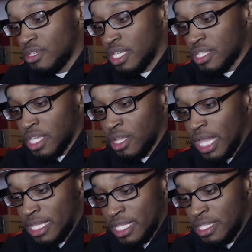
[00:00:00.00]
can tell
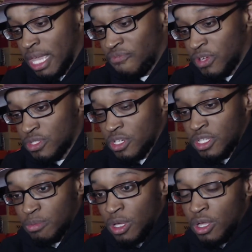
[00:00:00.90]
like these headphones are
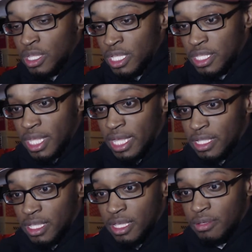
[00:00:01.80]
small, and it's like
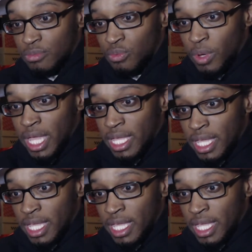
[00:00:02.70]
the weight,